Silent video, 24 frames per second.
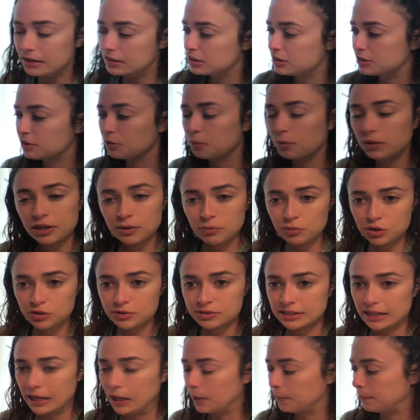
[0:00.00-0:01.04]
So what can we use
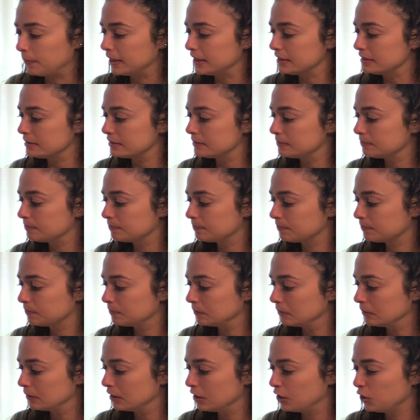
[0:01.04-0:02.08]
to help us?
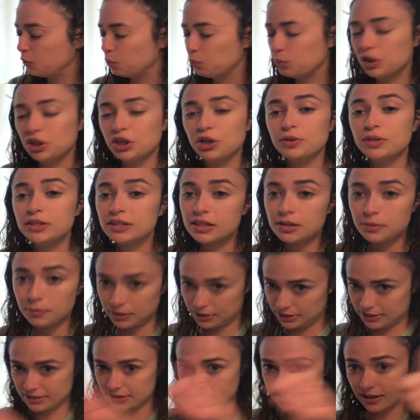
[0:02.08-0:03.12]
We know that they
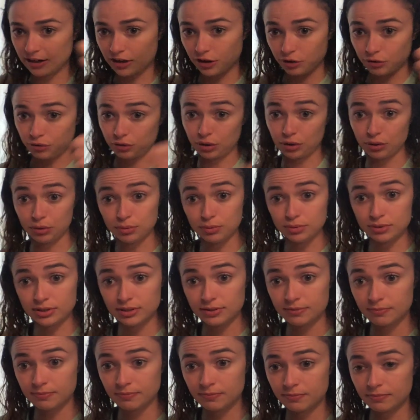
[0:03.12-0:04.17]
want to scare crows.
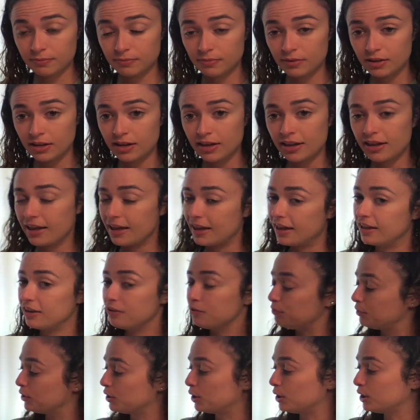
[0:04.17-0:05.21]
And
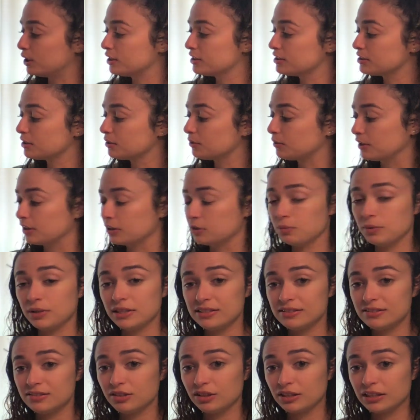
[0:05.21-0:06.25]
if we also look, we
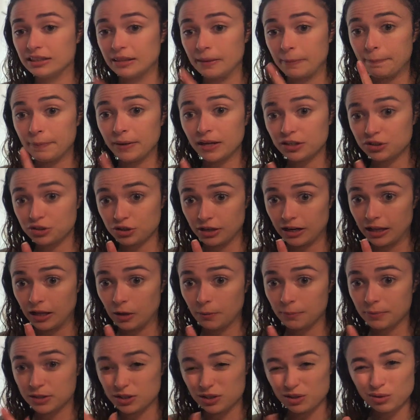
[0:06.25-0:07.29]
can look at the picture to
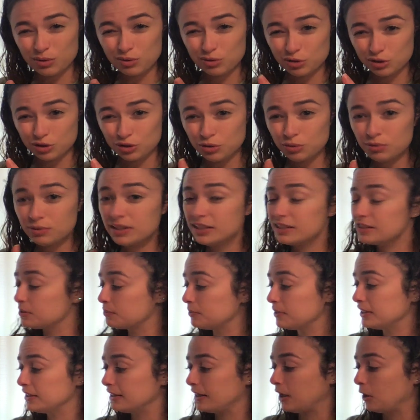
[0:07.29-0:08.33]
help us. So those are two things that
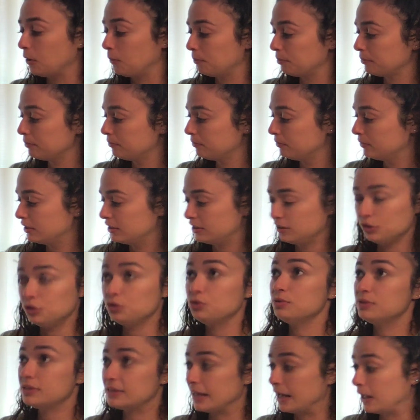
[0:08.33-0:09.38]
we can
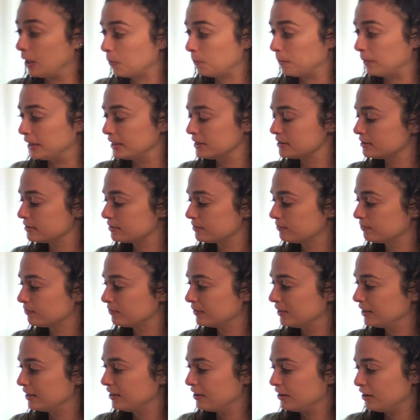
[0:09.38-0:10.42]
use to help us.
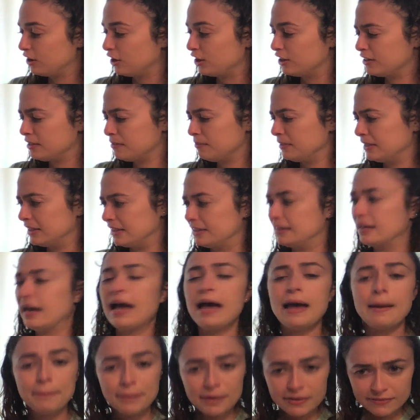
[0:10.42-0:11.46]
Are they making
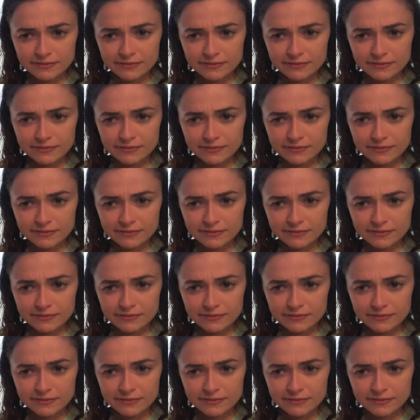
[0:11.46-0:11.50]
happy